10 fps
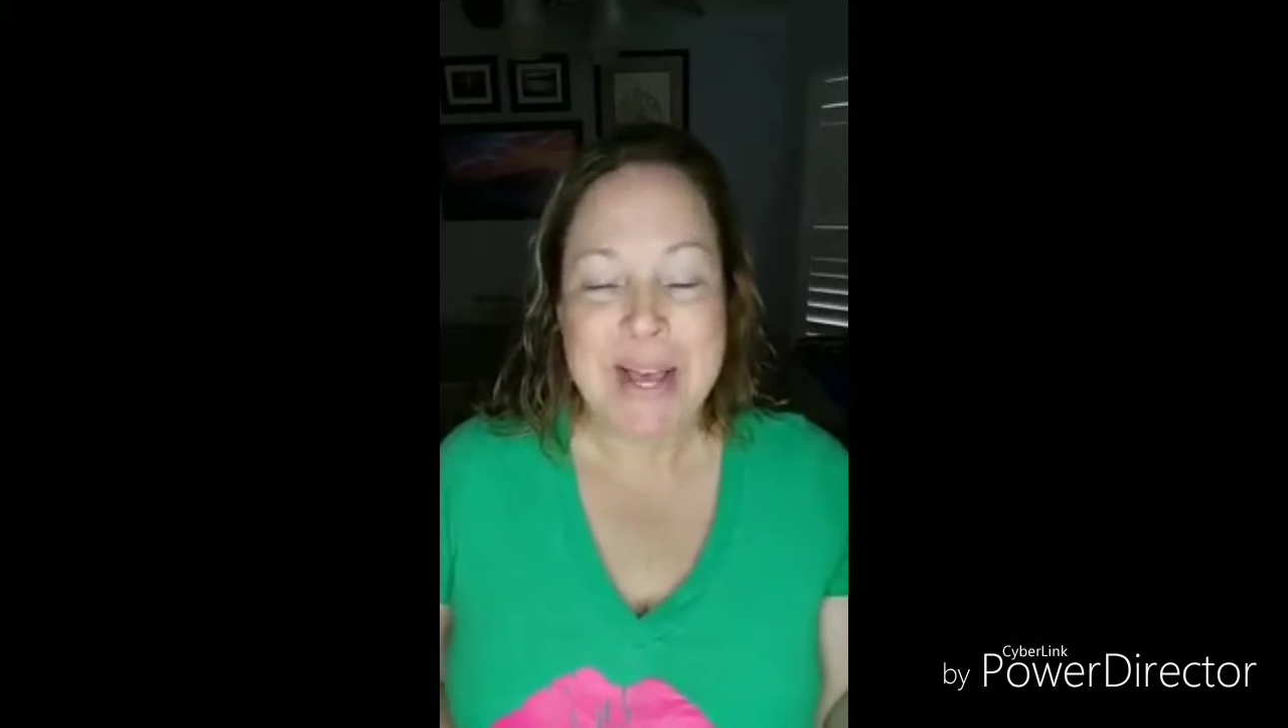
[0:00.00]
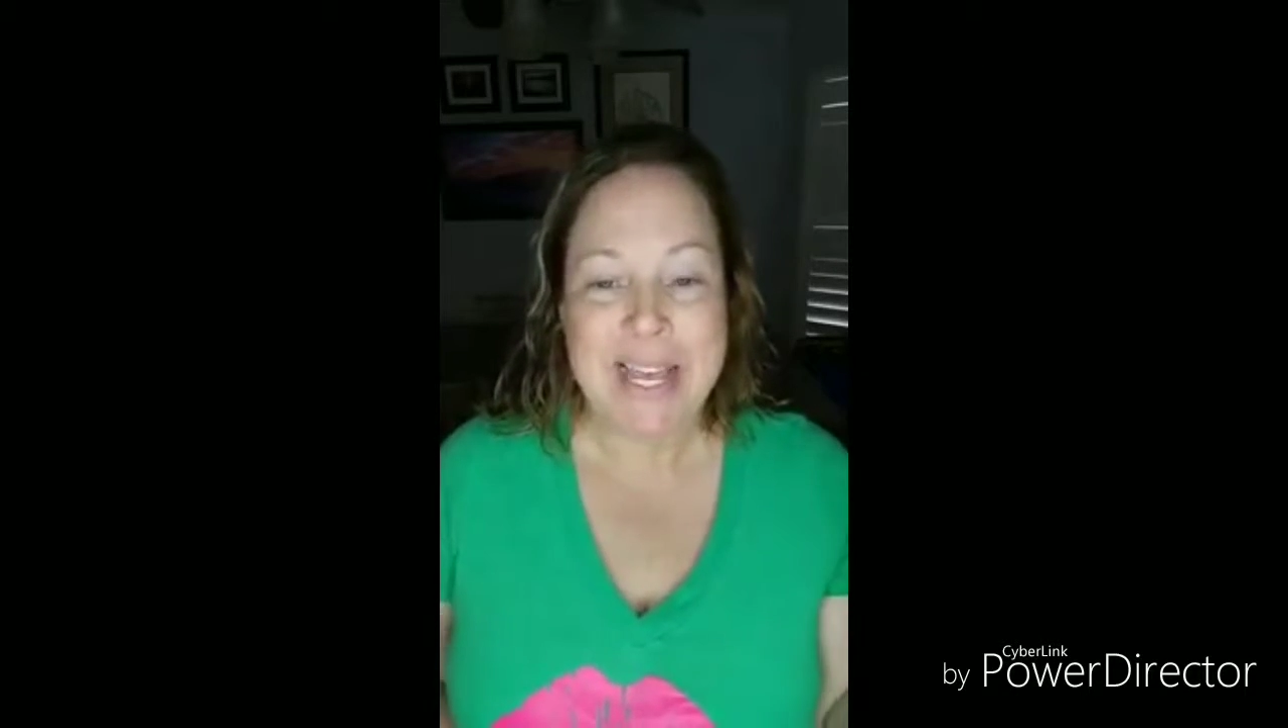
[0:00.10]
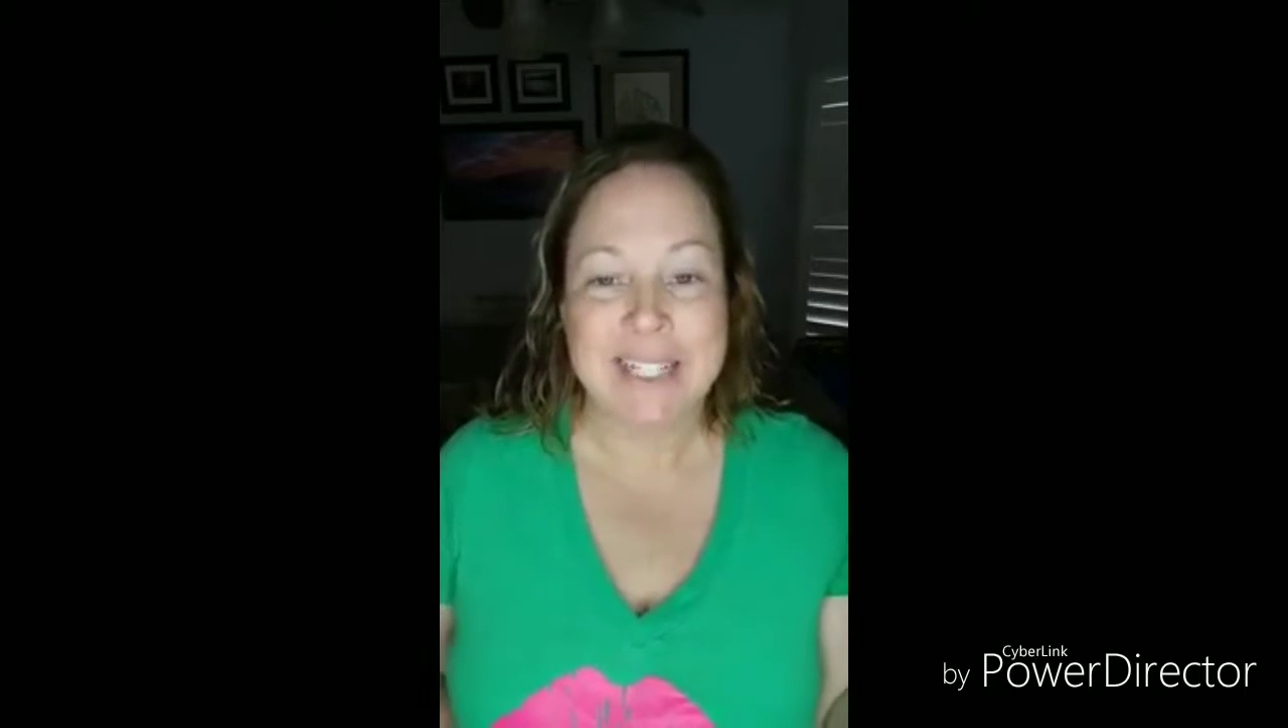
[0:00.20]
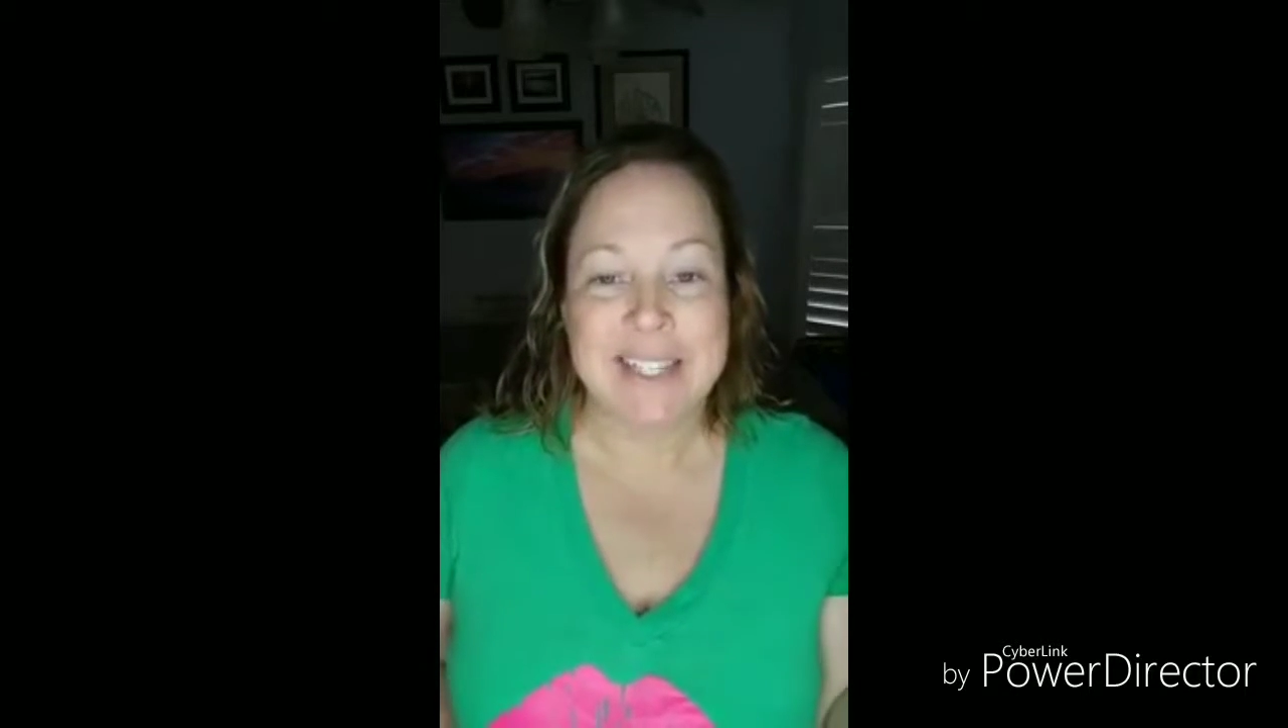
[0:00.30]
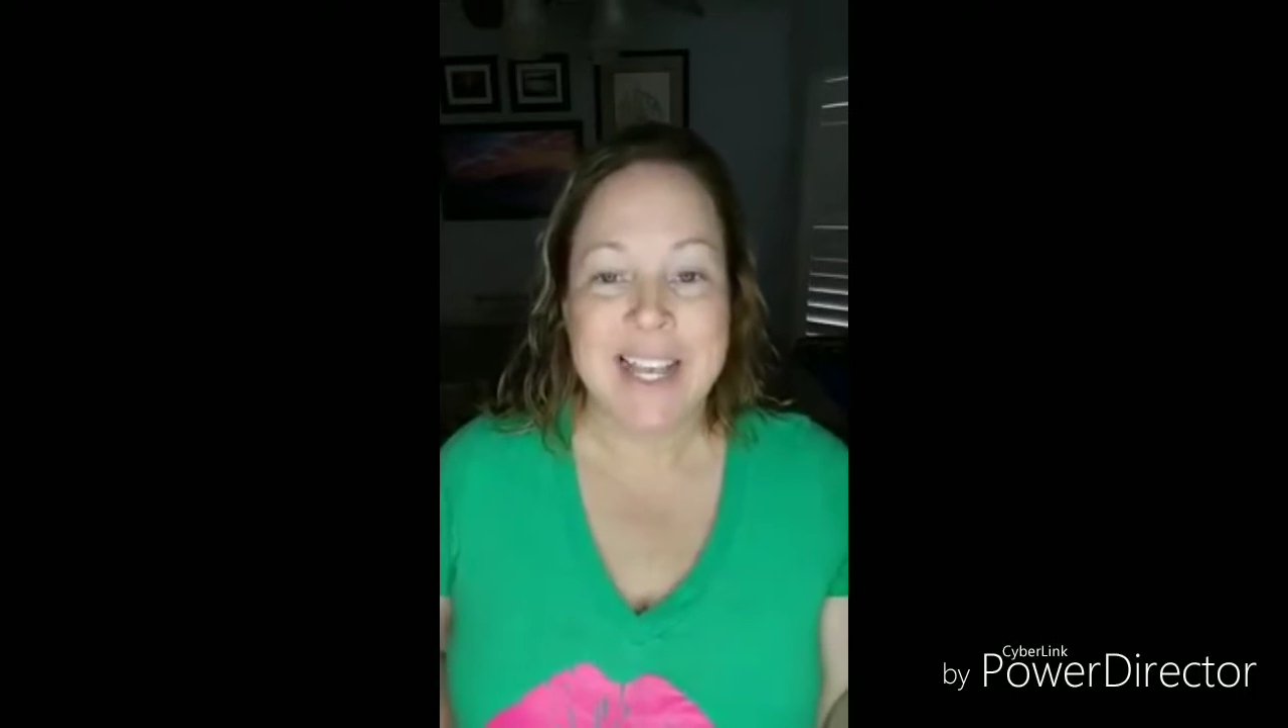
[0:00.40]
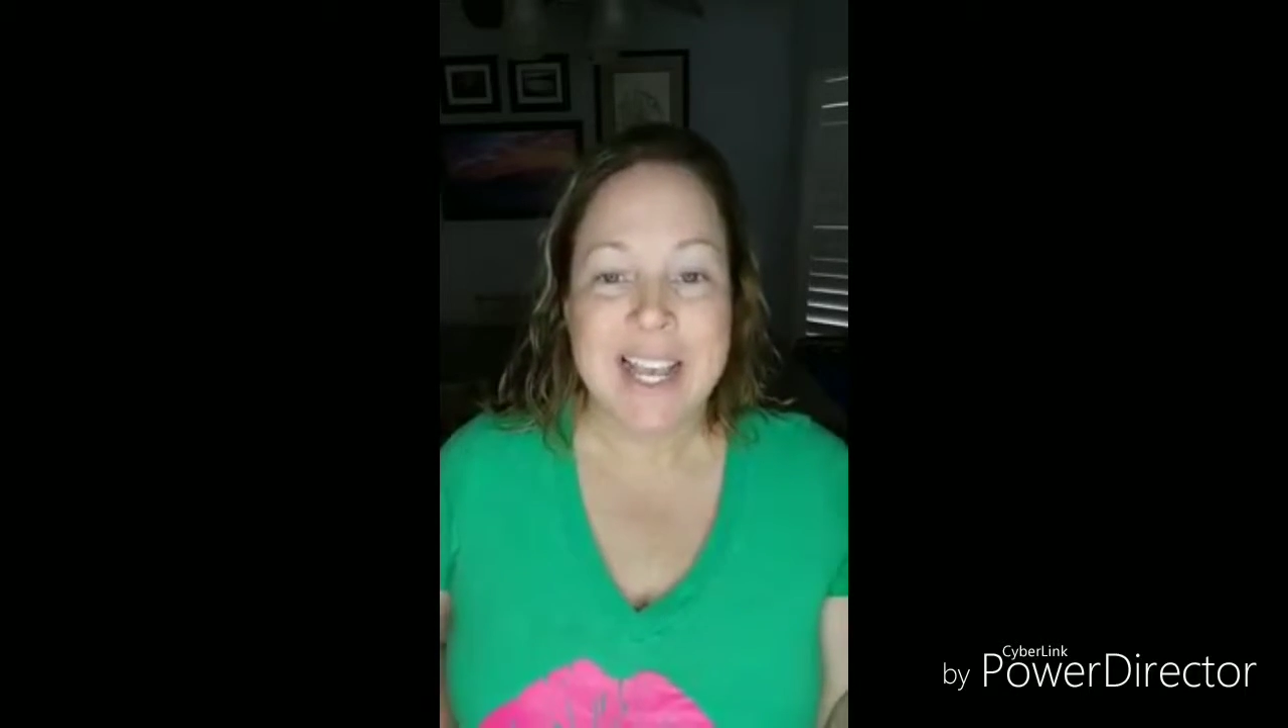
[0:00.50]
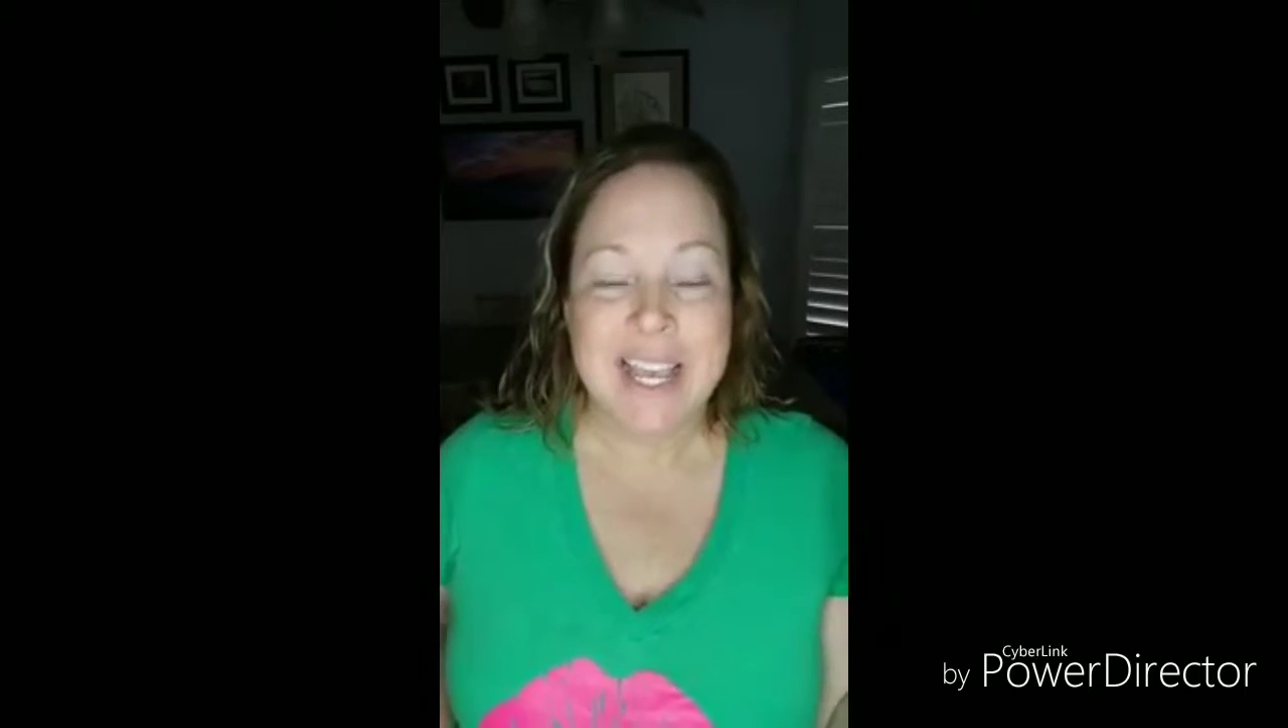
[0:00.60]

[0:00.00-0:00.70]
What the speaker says: but